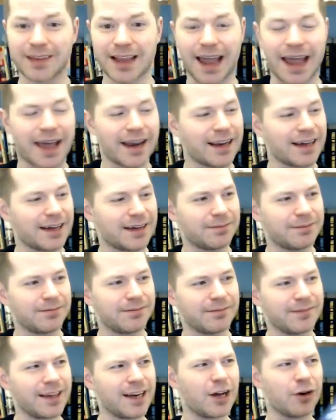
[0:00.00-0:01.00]
And,
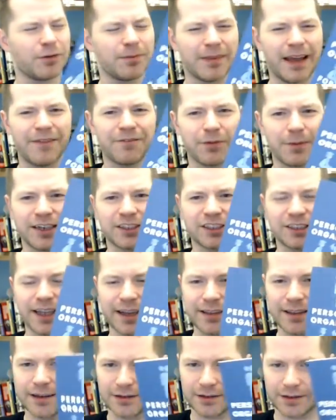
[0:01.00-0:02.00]
um, you know, information
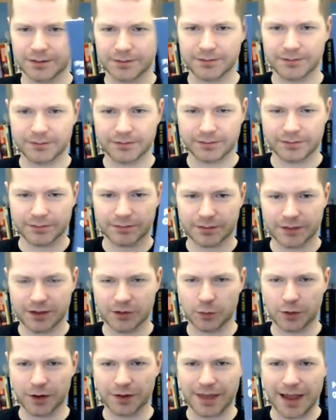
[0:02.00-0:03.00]
like this
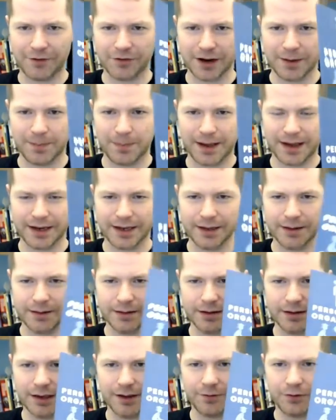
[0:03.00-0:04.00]
is worth every
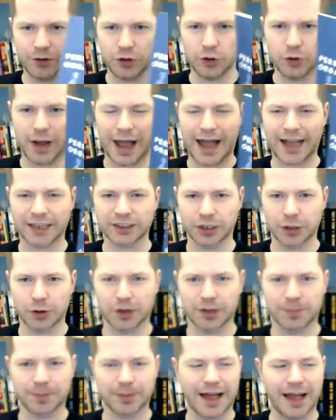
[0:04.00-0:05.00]
penny if you actually are
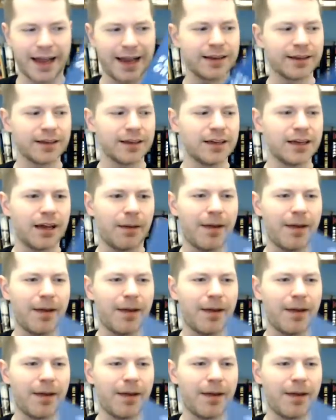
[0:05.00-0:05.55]
going to apply it.